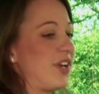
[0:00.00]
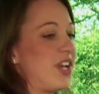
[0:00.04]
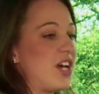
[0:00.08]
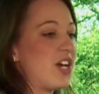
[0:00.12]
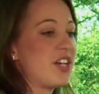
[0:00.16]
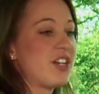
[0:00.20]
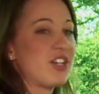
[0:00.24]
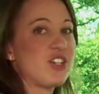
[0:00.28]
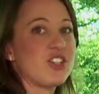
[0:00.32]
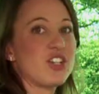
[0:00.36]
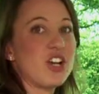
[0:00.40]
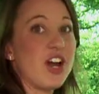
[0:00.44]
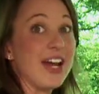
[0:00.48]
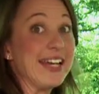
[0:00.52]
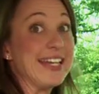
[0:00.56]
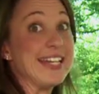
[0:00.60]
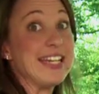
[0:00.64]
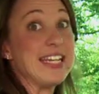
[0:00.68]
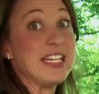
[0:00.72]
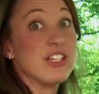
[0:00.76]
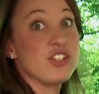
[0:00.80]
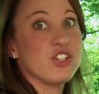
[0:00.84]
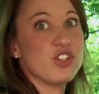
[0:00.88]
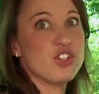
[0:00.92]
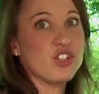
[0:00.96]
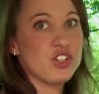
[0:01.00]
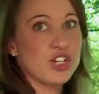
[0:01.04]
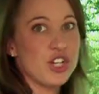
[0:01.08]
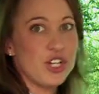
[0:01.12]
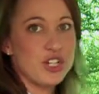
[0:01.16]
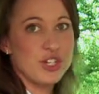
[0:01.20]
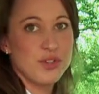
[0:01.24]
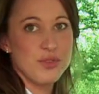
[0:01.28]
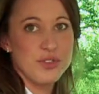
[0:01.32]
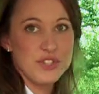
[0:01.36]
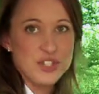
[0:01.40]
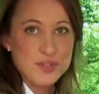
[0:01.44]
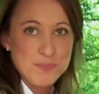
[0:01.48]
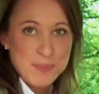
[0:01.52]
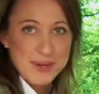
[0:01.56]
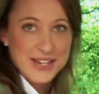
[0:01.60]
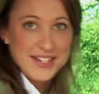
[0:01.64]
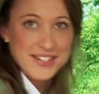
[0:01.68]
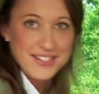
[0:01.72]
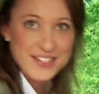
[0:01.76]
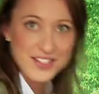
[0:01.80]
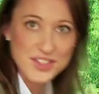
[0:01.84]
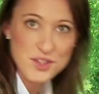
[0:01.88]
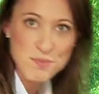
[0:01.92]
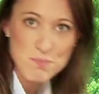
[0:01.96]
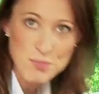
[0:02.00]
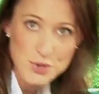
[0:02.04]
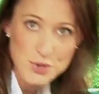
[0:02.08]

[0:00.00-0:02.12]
lunch. I need to show you the space in the